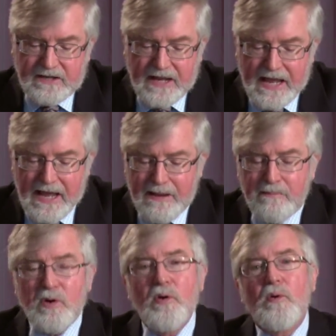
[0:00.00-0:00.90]
To
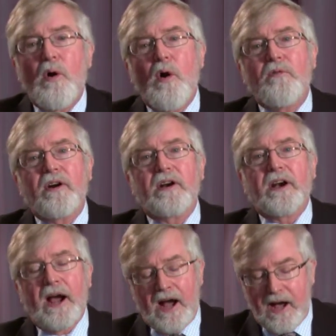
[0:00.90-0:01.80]
him who
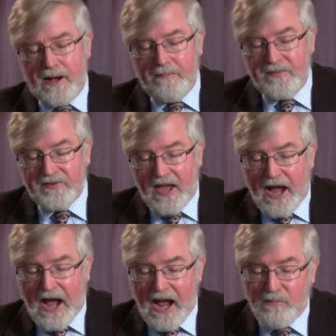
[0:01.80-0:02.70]
overcomes,
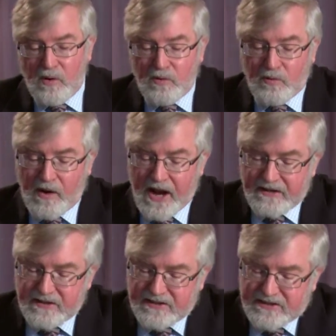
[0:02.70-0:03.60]
I will
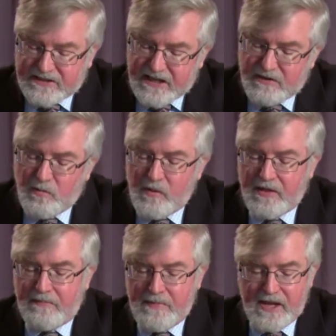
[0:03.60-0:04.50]
grant to sit
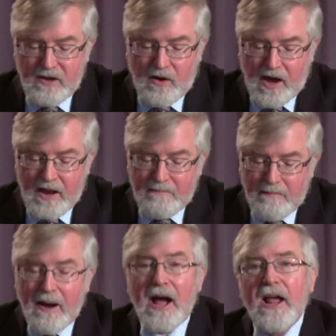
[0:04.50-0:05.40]
with me on
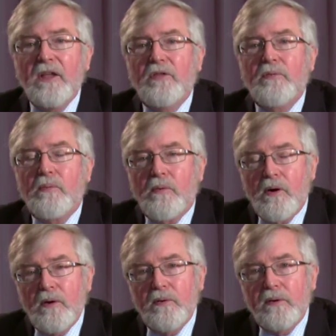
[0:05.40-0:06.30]
my
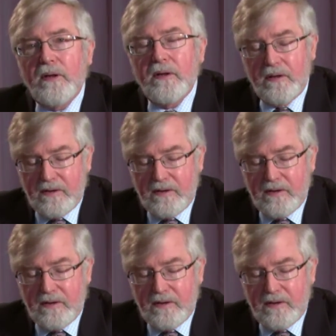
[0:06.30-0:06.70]
throne.